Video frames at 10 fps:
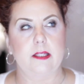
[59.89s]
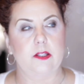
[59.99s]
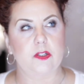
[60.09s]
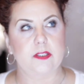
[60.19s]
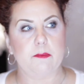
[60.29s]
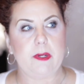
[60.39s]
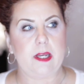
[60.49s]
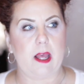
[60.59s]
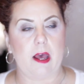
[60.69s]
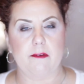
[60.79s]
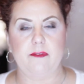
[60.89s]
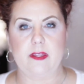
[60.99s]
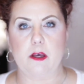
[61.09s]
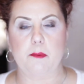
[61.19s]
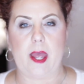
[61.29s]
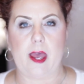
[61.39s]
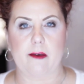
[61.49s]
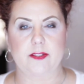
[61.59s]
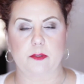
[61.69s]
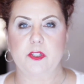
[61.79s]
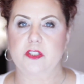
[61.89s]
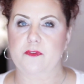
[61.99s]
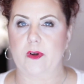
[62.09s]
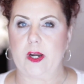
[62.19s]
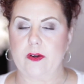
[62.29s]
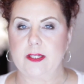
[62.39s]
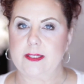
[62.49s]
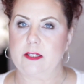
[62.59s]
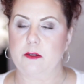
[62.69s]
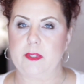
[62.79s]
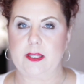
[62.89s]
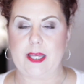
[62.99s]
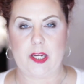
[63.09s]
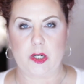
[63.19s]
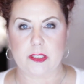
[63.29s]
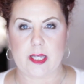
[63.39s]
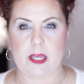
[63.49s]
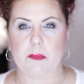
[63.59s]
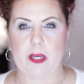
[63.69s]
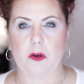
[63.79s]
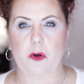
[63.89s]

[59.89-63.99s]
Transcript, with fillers: there's so many of them that have so much fragrance in them that they irritate my